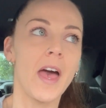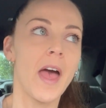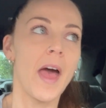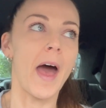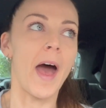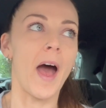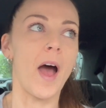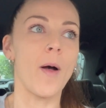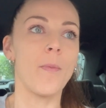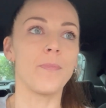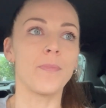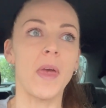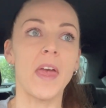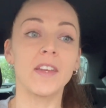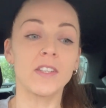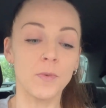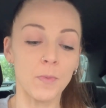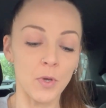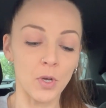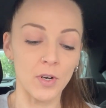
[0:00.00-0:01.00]
And
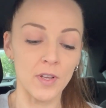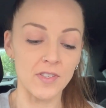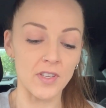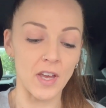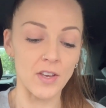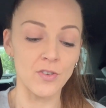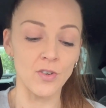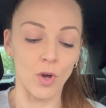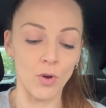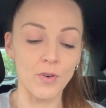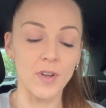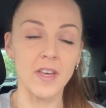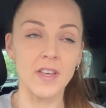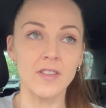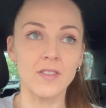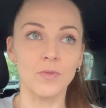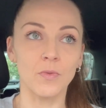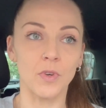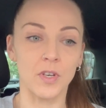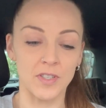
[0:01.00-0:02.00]
to be honest, I
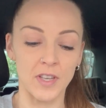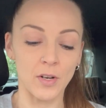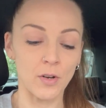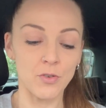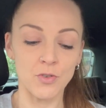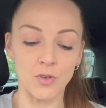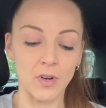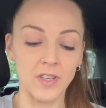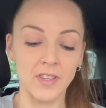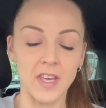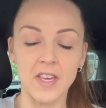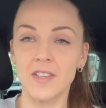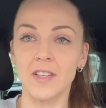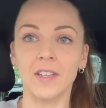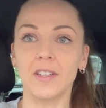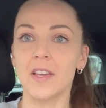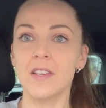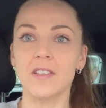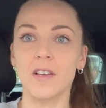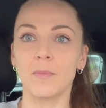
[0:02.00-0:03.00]
notice, because I don't drink these
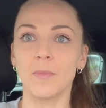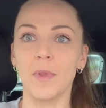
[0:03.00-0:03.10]
unless I'm